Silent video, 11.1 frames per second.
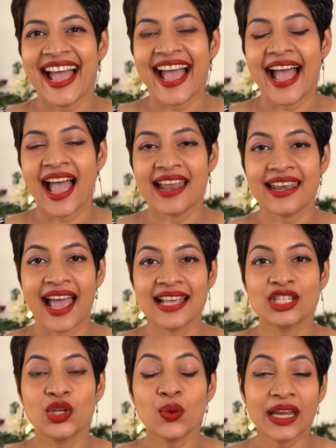and
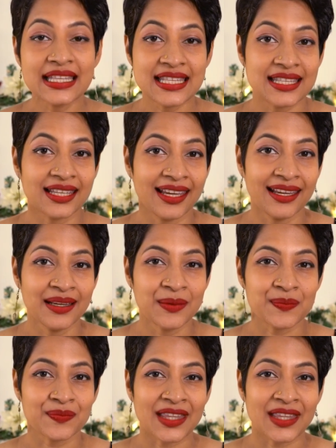as you can see,